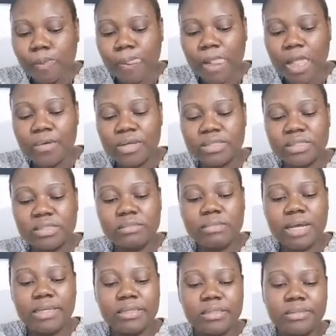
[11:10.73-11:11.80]
It was in
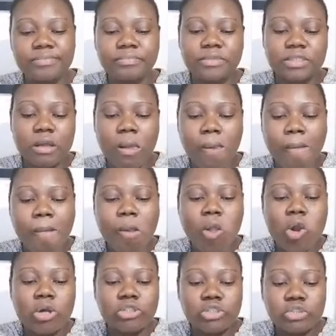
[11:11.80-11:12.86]
my
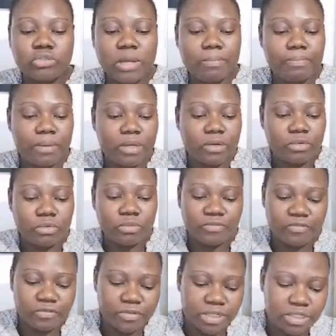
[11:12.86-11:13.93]
children playroom
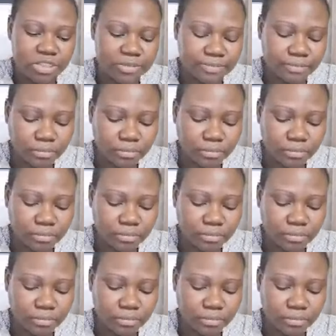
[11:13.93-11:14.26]
fridge.